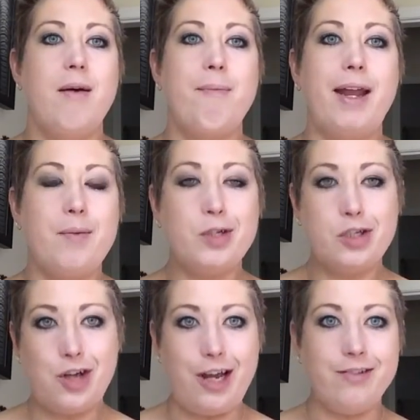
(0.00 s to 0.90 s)
My name is
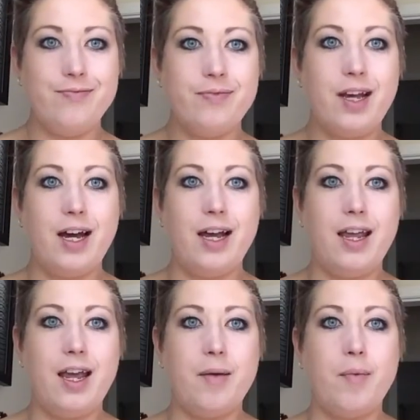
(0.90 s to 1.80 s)
Jen. I
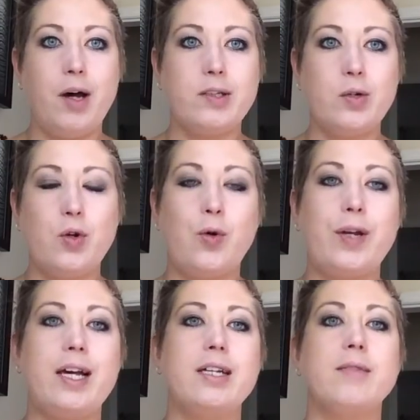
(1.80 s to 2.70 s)
am also
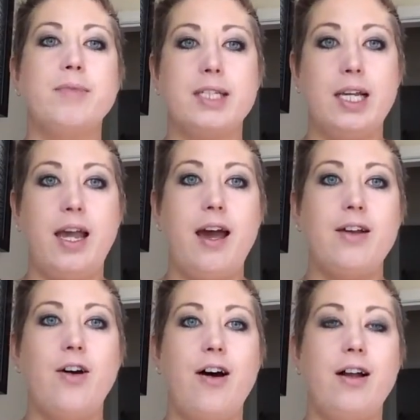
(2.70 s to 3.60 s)
known as Miska
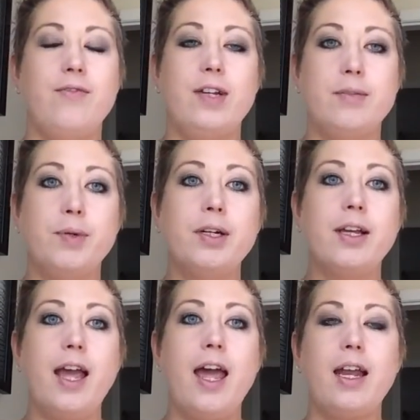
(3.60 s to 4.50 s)
Cat on
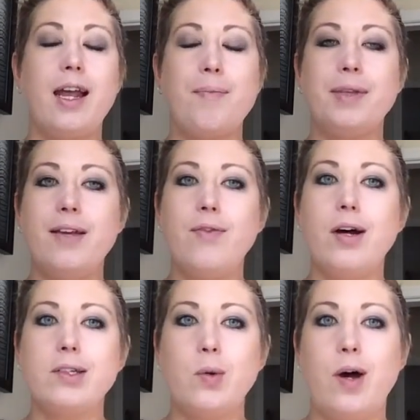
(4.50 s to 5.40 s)
Facebook, and I believe
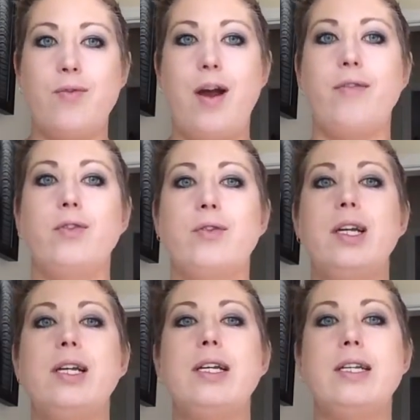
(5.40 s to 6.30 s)
also on
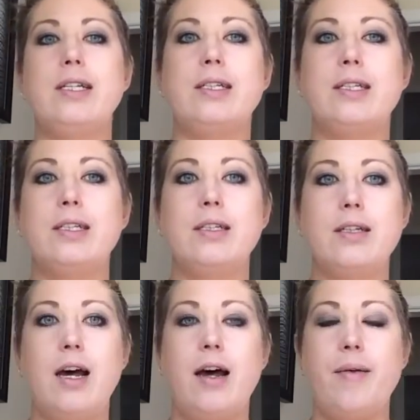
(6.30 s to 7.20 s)
Ravelry
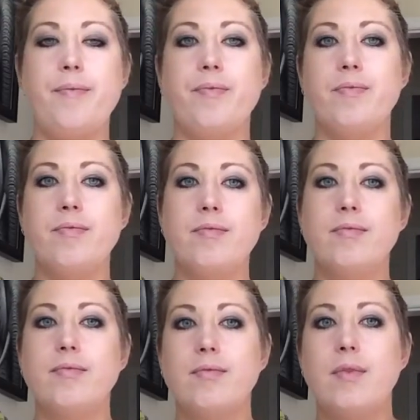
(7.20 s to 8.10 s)
is
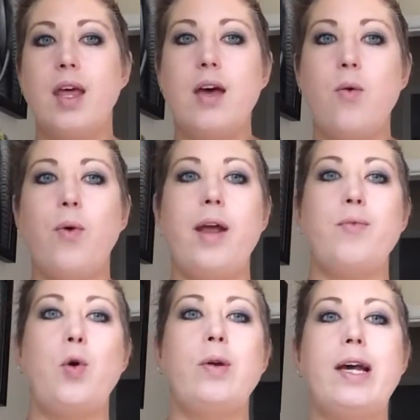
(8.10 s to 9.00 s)
what I'm
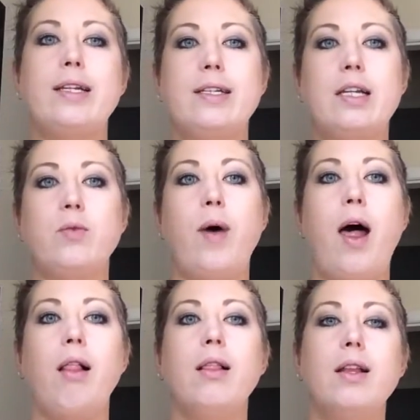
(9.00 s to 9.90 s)
known as
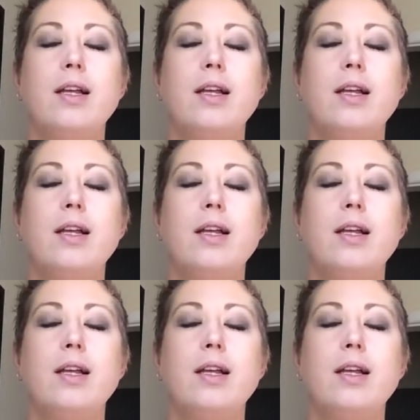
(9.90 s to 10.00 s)
well.